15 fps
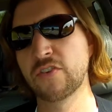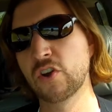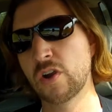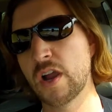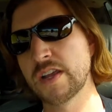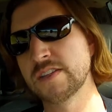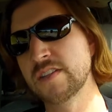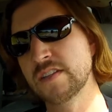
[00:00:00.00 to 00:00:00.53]

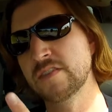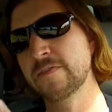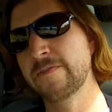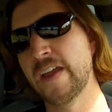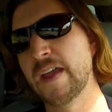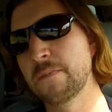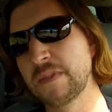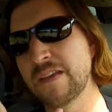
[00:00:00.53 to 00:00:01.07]
Crisis
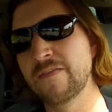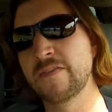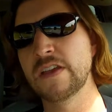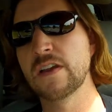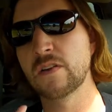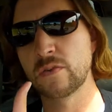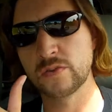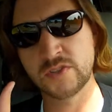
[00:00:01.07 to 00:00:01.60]
Family
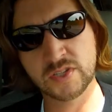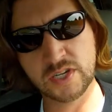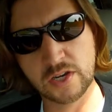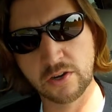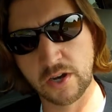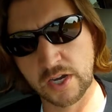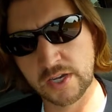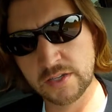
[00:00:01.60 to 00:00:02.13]
Vehicle
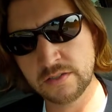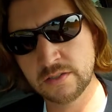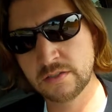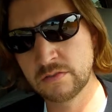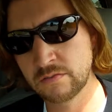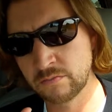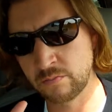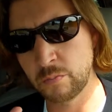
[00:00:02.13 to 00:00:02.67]
Series,
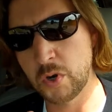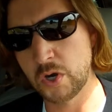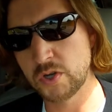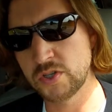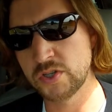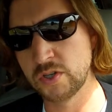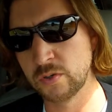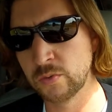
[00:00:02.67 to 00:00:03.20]
Part
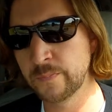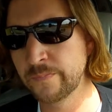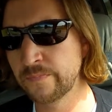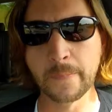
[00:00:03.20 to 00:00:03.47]
2.